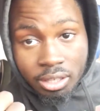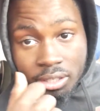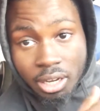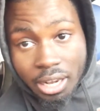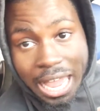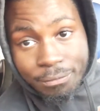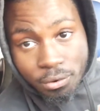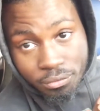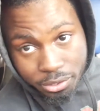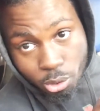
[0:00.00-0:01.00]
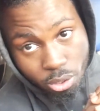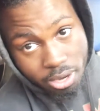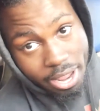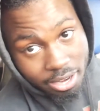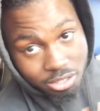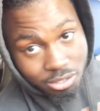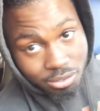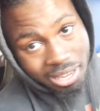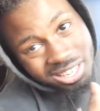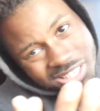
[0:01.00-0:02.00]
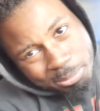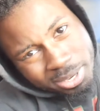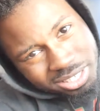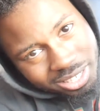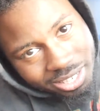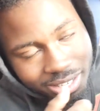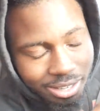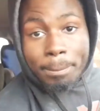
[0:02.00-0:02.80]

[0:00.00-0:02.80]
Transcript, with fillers: the life of a door dasher, at least in Michigan.